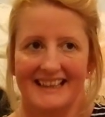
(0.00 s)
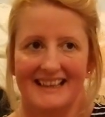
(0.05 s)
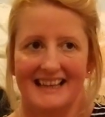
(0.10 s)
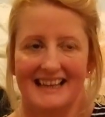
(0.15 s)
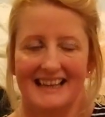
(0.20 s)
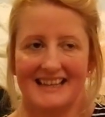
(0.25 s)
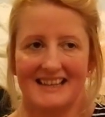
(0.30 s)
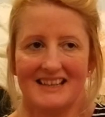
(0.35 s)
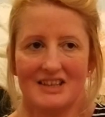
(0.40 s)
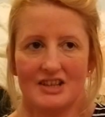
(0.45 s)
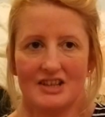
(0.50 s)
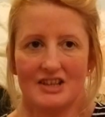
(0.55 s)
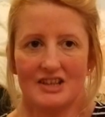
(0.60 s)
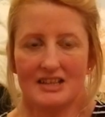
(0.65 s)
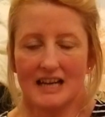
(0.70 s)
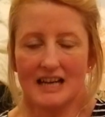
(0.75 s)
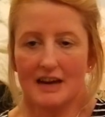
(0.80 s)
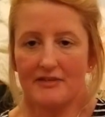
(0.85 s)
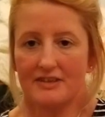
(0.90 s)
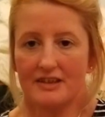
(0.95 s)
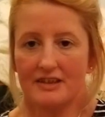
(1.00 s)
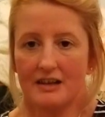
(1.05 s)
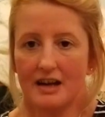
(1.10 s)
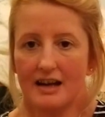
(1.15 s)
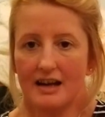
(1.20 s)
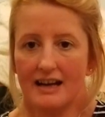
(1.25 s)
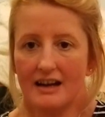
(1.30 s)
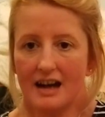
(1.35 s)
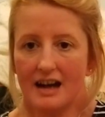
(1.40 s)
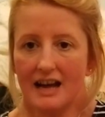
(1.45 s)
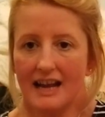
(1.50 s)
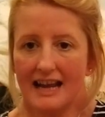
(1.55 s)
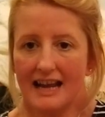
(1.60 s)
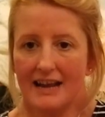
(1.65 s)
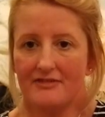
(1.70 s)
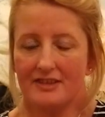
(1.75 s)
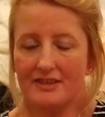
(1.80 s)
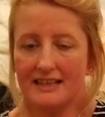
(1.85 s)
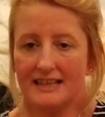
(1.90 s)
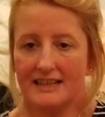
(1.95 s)
And it's just stuff that I
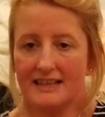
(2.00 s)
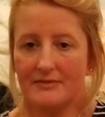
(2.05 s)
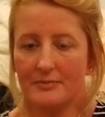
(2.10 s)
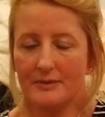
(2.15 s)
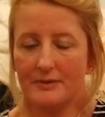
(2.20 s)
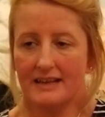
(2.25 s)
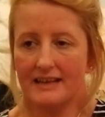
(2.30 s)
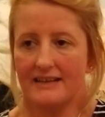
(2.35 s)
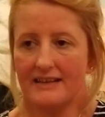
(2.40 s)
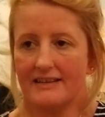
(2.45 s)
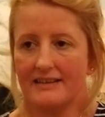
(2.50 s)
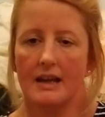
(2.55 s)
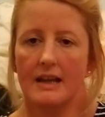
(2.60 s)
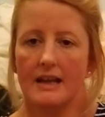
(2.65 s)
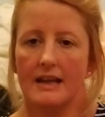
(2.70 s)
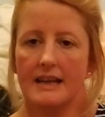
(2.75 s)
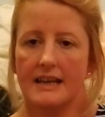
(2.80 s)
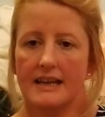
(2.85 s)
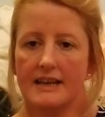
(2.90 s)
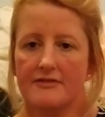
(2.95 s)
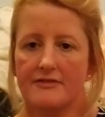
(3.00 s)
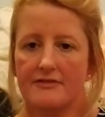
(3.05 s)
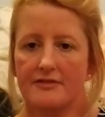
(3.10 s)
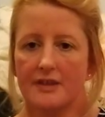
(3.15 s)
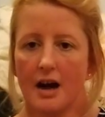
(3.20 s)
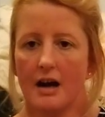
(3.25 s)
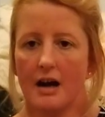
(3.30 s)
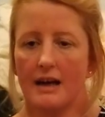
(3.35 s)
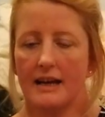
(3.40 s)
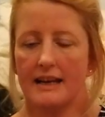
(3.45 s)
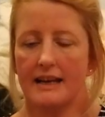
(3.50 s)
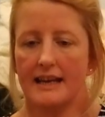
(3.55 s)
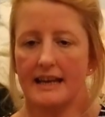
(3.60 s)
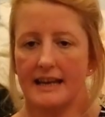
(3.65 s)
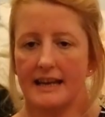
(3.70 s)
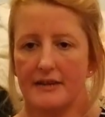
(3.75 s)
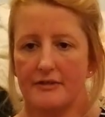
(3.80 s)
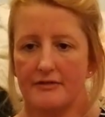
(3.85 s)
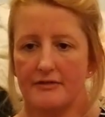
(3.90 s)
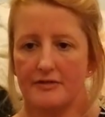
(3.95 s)
have to live with. If I
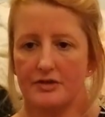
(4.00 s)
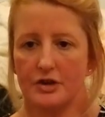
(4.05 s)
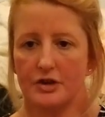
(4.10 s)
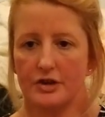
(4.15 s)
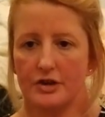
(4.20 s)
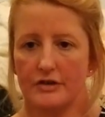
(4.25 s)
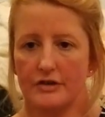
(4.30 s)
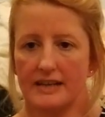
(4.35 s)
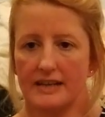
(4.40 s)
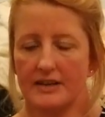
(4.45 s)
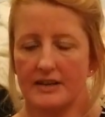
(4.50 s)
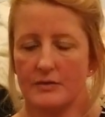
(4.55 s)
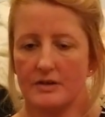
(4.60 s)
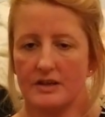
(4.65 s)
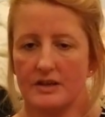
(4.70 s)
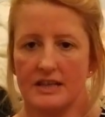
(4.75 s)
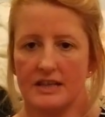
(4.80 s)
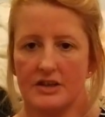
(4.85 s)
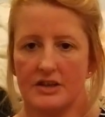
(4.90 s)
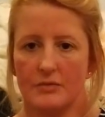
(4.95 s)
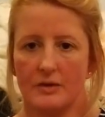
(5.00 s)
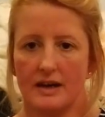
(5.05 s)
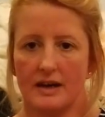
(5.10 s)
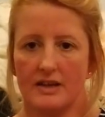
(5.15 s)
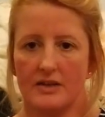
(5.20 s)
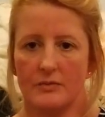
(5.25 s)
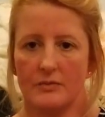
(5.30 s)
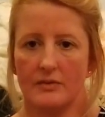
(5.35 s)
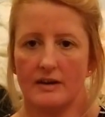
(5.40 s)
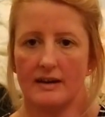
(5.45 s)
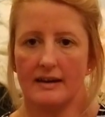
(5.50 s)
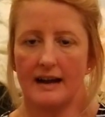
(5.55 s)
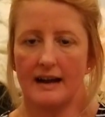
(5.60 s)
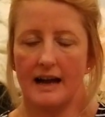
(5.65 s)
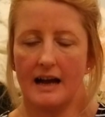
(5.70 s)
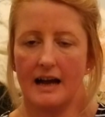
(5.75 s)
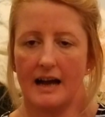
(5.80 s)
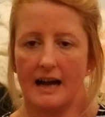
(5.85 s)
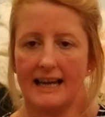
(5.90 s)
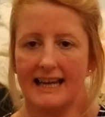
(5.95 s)
have to get to a situation where
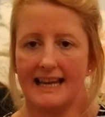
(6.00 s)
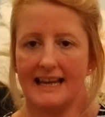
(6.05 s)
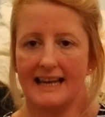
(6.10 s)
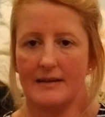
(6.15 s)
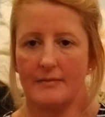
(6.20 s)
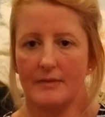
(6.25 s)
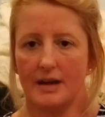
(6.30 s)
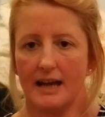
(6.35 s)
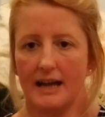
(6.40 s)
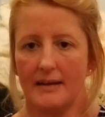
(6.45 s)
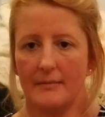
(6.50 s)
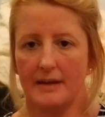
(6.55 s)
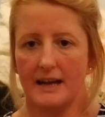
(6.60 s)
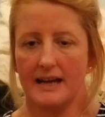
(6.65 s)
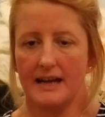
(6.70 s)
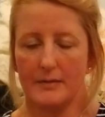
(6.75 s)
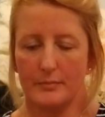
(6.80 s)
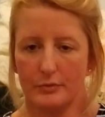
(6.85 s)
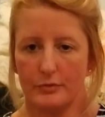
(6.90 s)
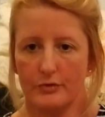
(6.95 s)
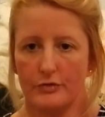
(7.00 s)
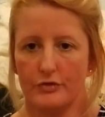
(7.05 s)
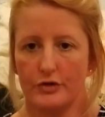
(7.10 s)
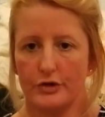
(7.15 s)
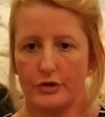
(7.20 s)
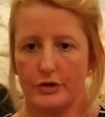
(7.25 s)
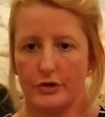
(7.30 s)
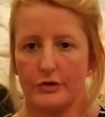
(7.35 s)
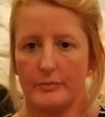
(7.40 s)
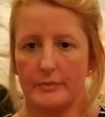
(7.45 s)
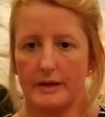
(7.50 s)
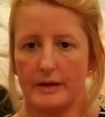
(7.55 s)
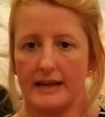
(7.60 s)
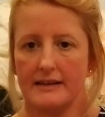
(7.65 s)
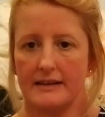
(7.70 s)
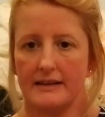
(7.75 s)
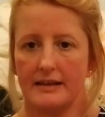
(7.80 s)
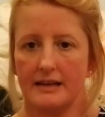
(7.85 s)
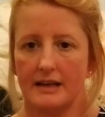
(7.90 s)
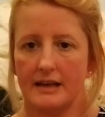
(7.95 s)
I am able to
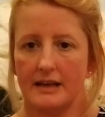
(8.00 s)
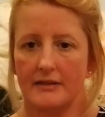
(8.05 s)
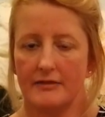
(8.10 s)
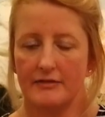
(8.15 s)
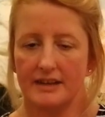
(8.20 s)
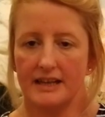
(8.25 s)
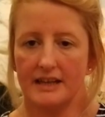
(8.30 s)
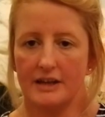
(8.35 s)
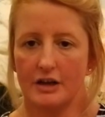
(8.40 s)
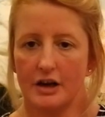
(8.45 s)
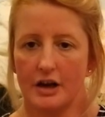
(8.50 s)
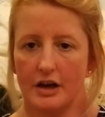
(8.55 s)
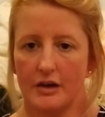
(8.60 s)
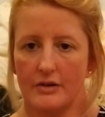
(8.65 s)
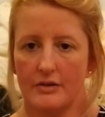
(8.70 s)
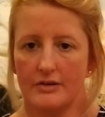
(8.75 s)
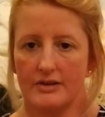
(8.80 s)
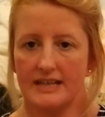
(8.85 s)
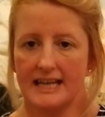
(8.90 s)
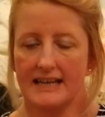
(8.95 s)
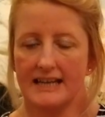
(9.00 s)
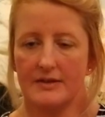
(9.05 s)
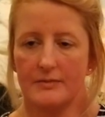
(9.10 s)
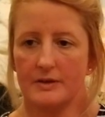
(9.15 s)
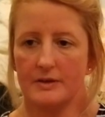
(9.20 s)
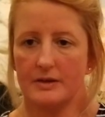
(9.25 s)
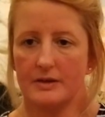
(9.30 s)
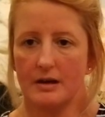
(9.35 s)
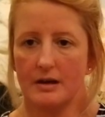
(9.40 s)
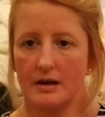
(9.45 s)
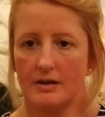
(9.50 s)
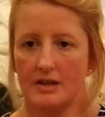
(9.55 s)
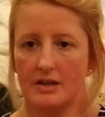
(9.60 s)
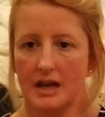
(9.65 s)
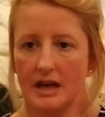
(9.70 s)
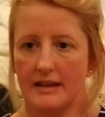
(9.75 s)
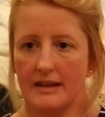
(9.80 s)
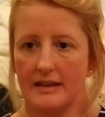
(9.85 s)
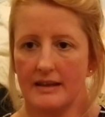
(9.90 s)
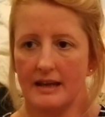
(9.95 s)
make videos, that is because
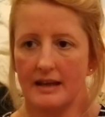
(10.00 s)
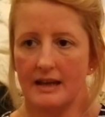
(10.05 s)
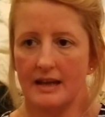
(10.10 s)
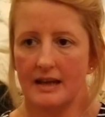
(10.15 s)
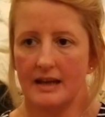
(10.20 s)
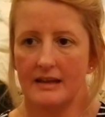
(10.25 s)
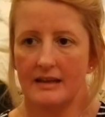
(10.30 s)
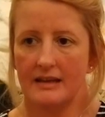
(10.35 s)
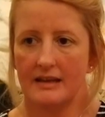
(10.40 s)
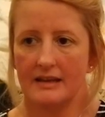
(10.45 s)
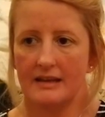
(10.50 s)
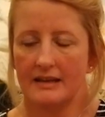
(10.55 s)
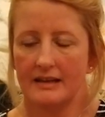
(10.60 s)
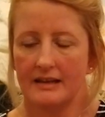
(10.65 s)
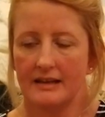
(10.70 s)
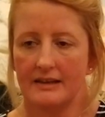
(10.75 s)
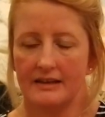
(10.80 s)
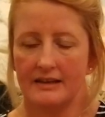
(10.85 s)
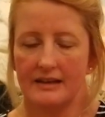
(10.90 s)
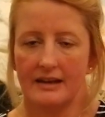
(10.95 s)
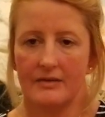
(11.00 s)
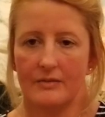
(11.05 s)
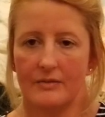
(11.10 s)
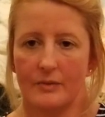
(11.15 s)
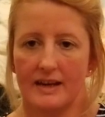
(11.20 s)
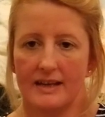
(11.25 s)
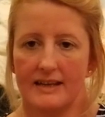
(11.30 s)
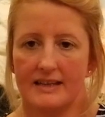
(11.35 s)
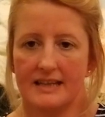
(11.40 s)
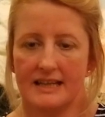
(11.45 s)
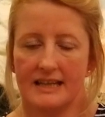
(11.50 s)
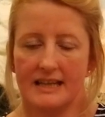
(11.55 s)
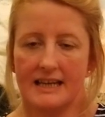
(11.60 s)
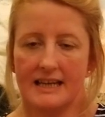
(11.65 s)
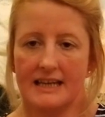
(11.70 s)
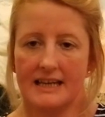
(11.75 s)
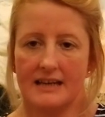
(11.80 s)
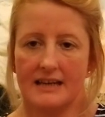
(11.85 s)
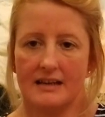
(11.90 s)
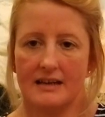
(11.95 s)
either, you know, when
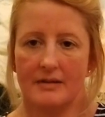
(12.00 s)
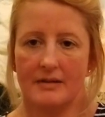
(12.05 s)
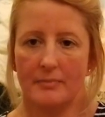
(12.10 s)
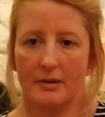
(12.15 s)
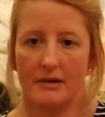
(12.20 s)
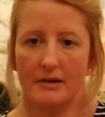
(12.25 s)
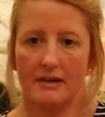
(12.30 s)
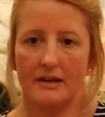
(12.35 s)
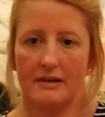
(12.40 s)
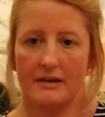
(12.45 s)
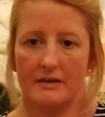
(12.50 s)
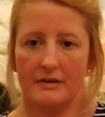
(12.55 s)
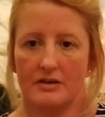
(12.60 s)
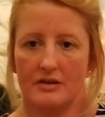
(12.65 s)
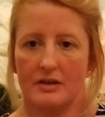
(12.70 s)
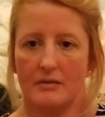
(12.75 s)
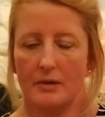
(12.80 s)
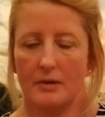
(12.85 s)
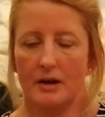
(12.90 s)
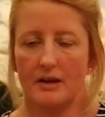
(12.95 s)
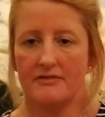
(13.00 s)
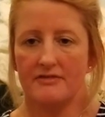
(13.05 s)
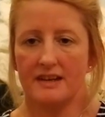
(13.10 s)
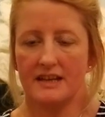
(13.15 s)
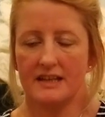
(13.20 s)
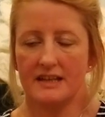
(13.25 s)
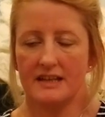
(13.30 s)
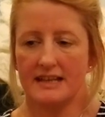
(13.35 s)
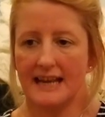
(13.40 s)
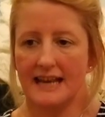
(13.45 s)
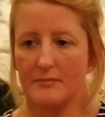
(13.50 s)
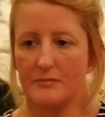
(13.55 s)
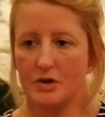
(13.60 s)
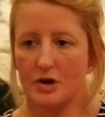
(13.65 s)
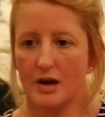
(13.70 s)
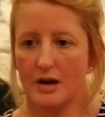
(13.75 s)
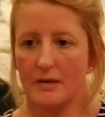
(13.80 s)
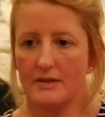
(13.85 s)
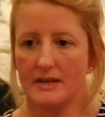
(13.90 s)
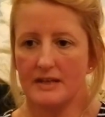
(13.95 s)
TE borrows my friend's
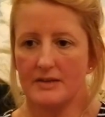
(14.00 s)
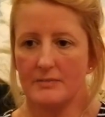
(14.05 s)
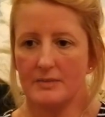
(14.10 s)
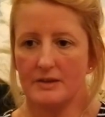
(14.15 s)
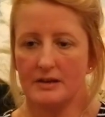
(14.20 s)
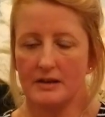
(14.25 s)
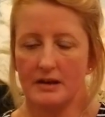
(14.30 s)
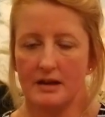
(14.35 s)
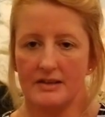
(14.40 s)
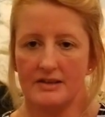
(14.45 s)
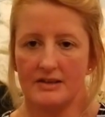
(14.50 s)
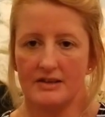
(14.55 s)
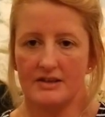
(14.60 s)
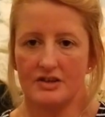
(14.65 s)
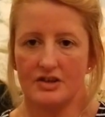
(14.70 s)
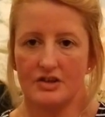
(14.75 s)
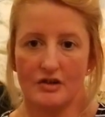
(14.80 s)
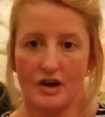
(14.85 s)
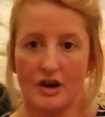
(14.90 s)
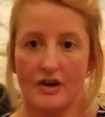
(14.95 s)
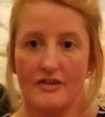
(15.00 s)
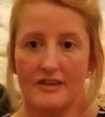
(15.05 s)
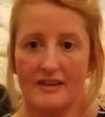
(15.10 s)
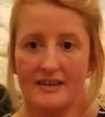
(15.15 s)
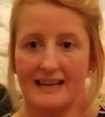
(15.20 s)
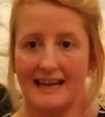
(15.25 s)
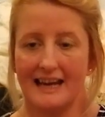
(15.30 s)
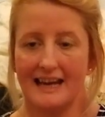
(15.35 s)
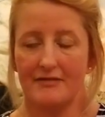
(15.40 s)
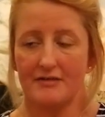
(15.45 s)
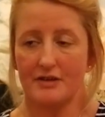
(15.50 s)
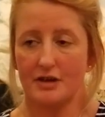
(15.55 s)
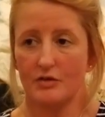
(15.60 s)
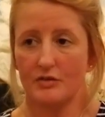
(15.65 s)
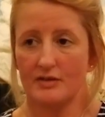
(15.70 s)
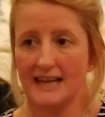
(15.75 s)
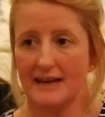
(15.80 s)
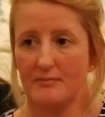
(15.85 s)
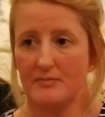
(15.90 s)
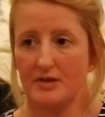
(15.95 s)
laptop, it's because you know that they have an
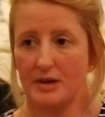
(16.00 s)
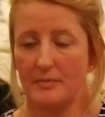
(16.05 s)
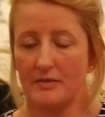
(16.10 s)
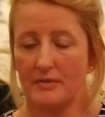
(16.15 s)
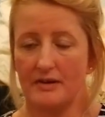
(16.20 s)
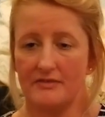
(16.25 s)
old laptop. I've